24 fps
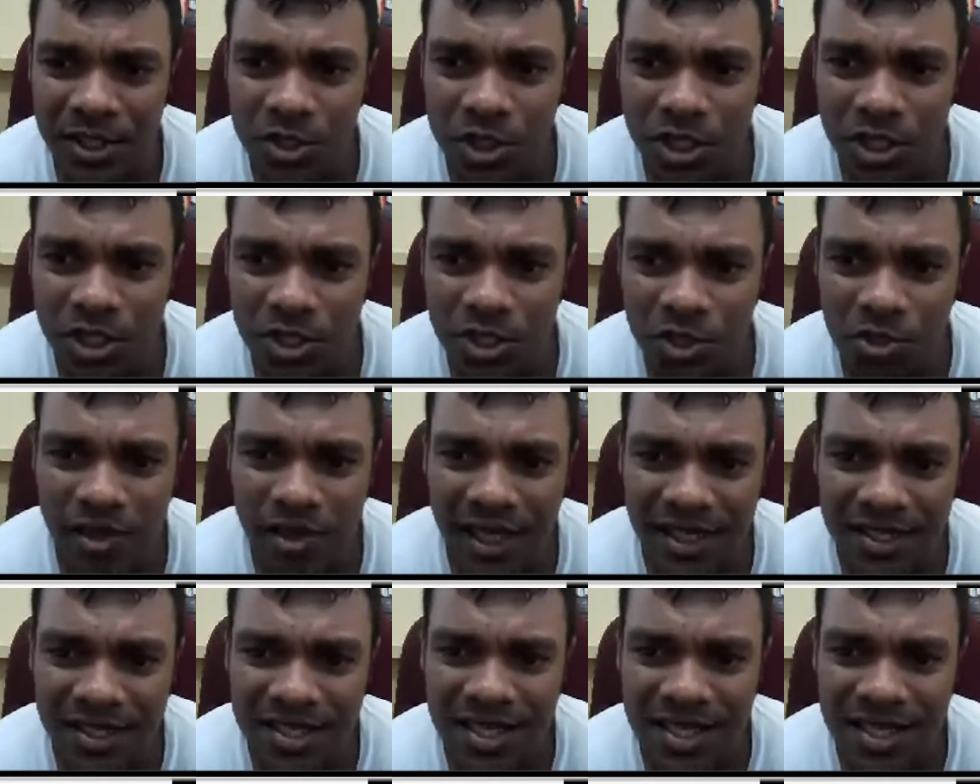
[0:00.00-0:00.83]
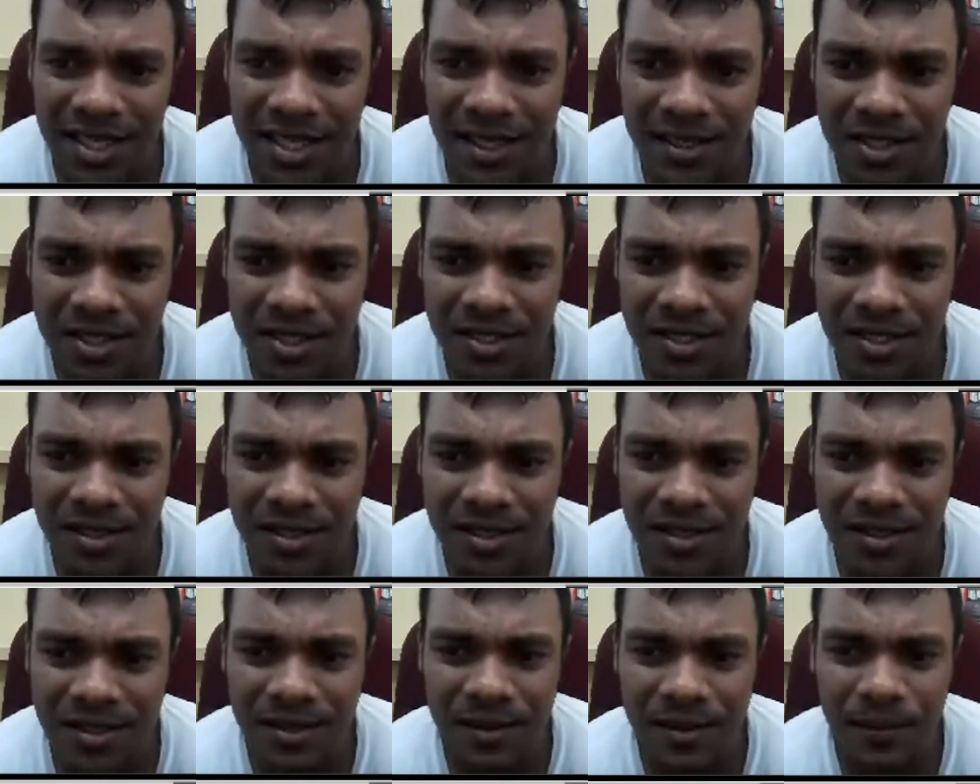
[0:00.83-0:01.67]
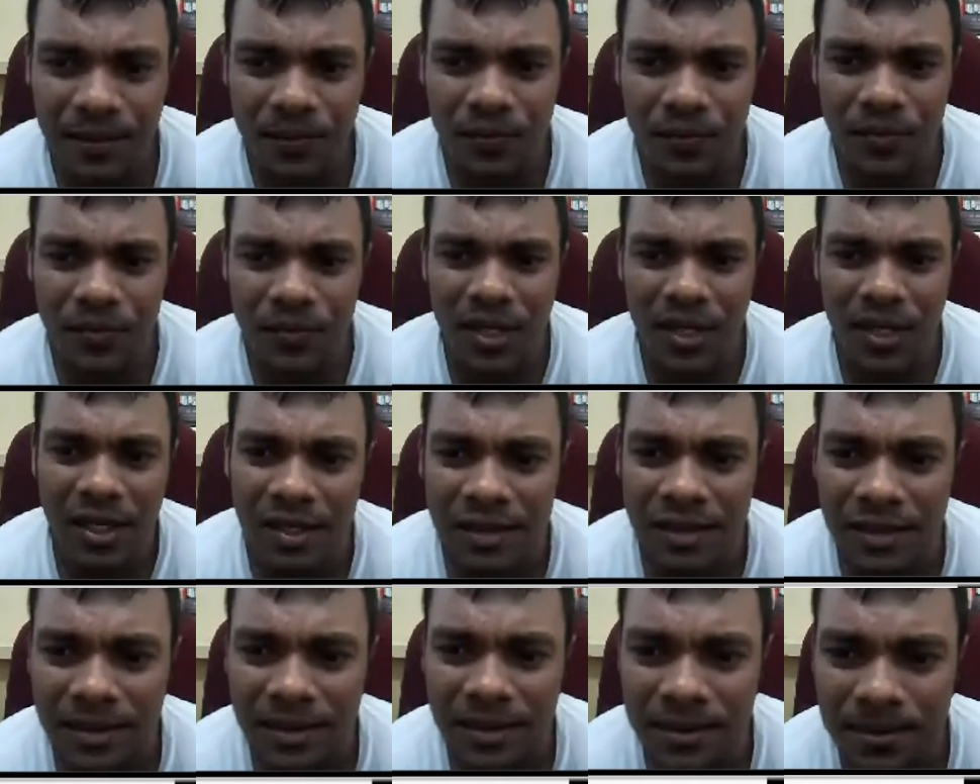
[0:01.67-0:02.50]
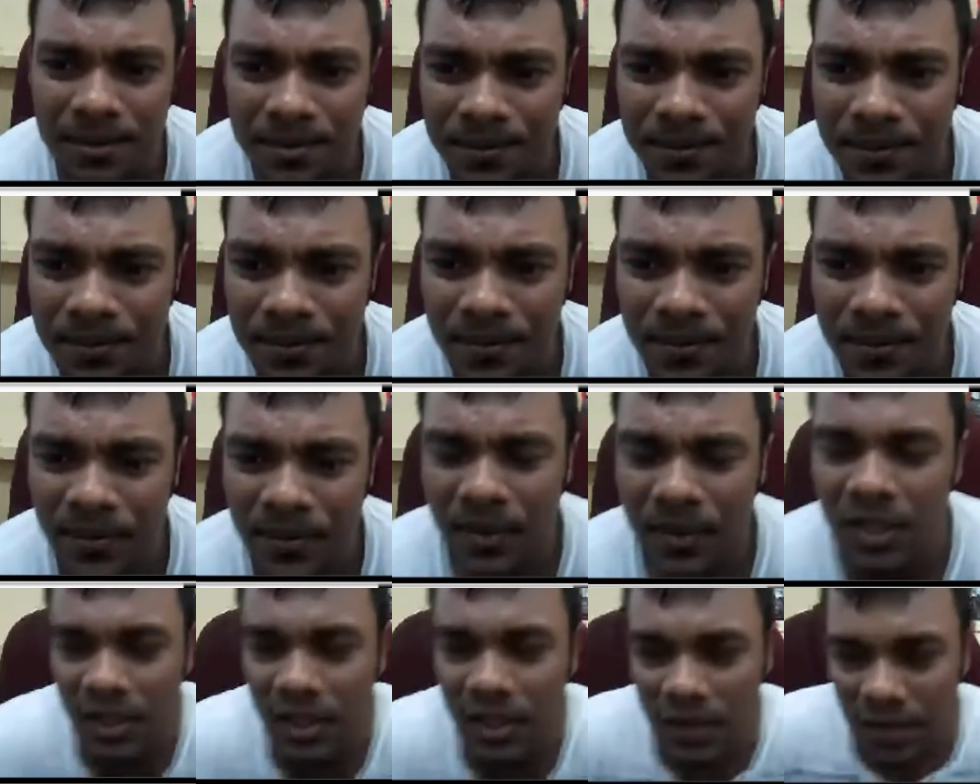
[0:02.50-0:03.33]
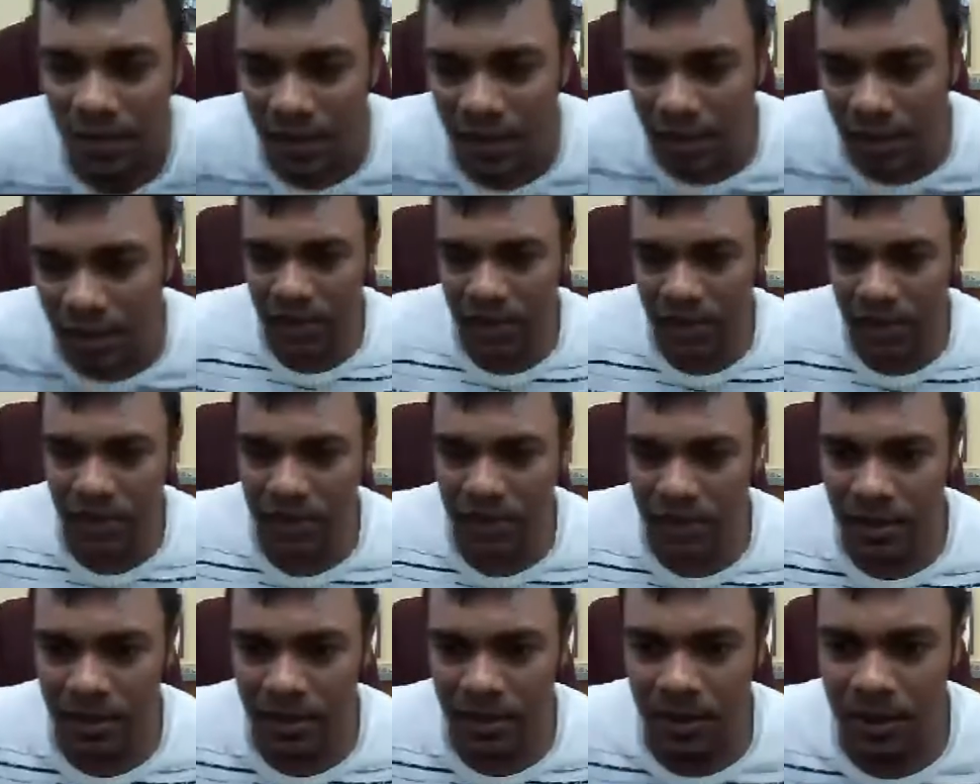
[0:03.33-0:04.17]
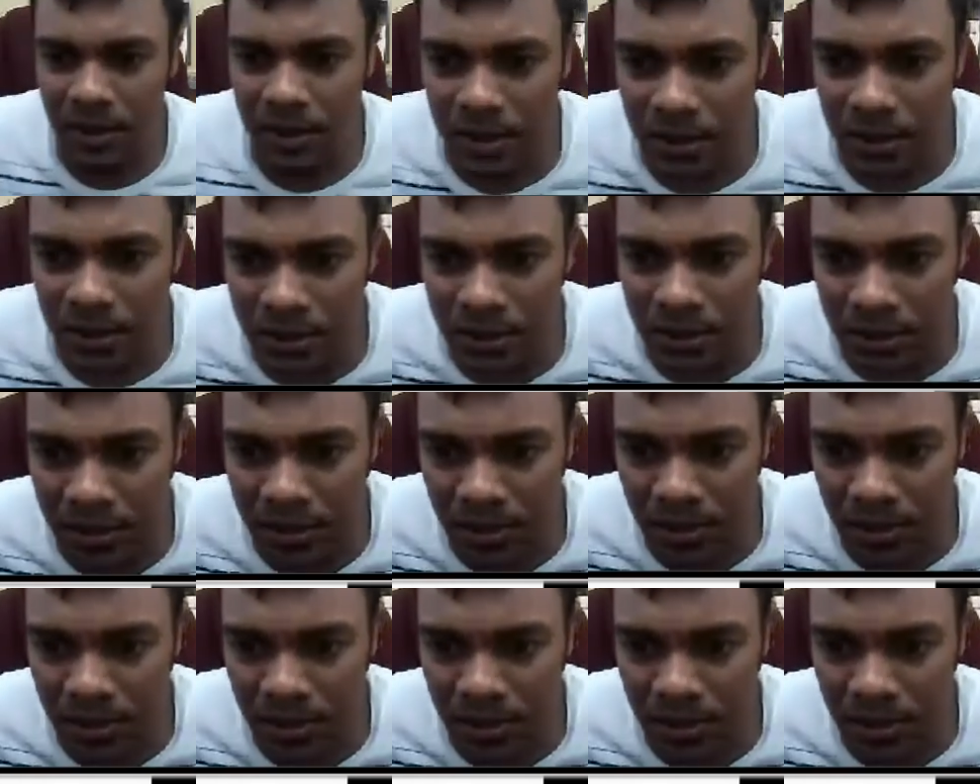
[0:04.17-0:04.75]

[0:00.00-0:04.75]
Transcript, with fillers: Not a lot of Twitter users, so that's a bit of a challenge. They're all on Facebook.